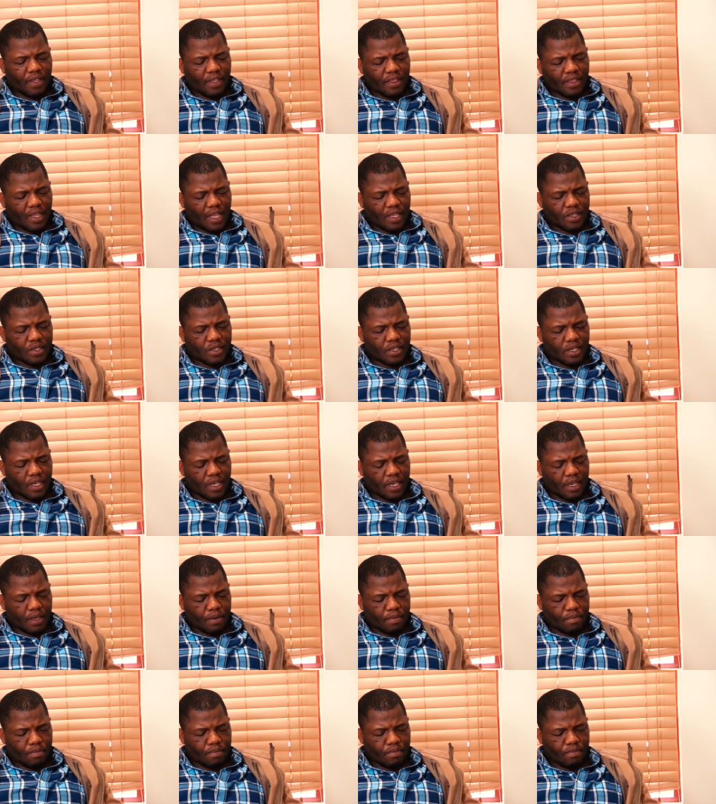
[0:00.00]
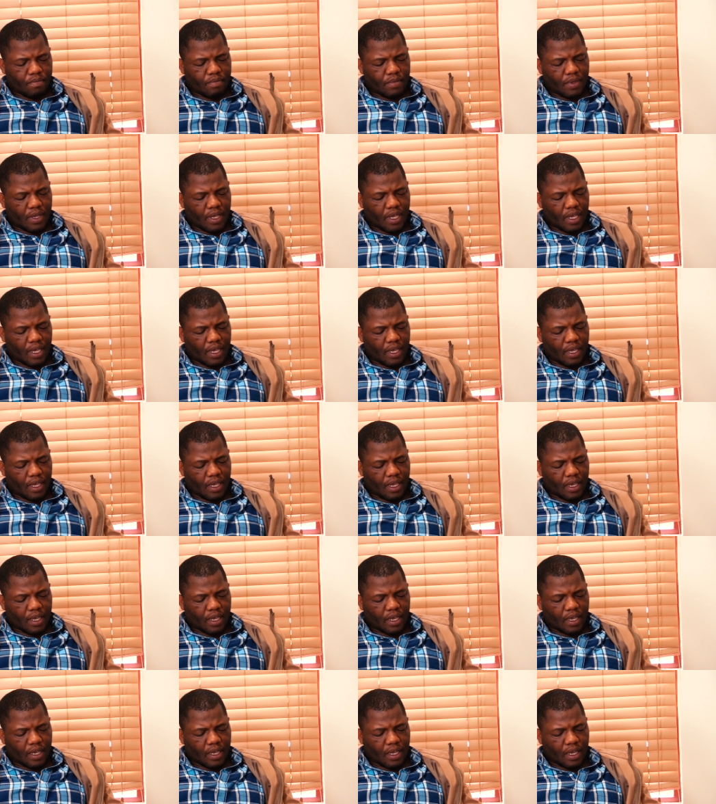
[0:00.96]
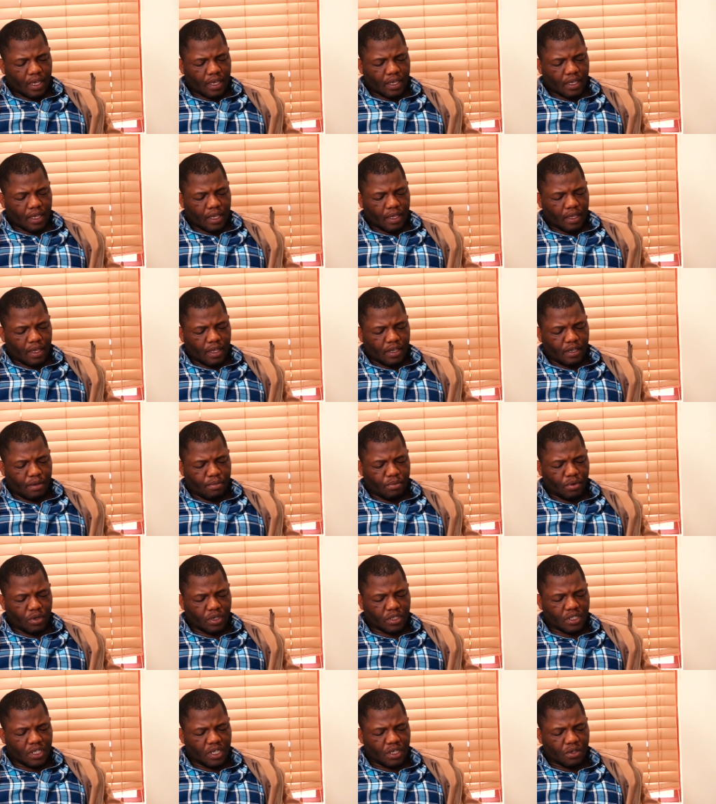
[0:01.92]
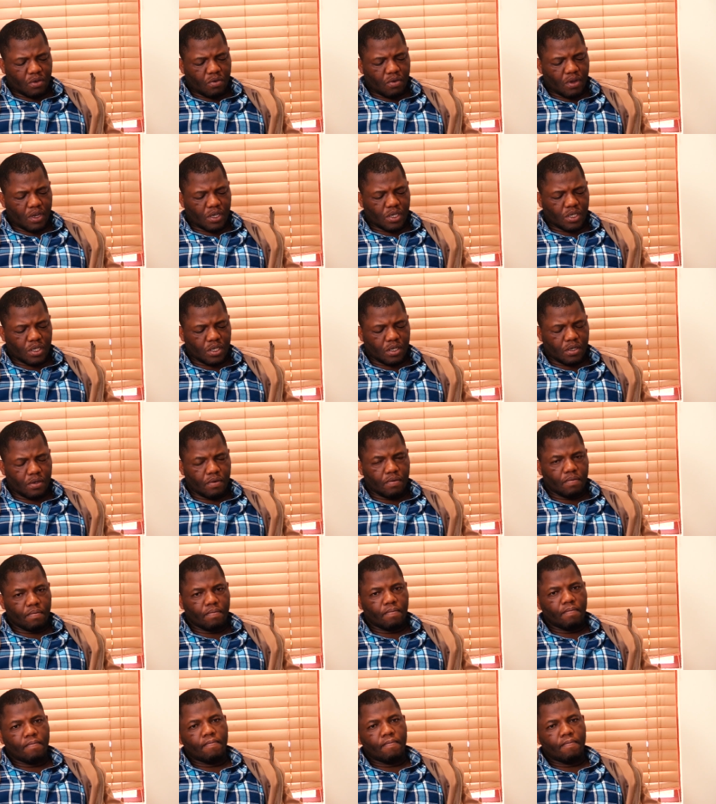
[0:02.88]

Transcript: think that's um, a, a, a, an important question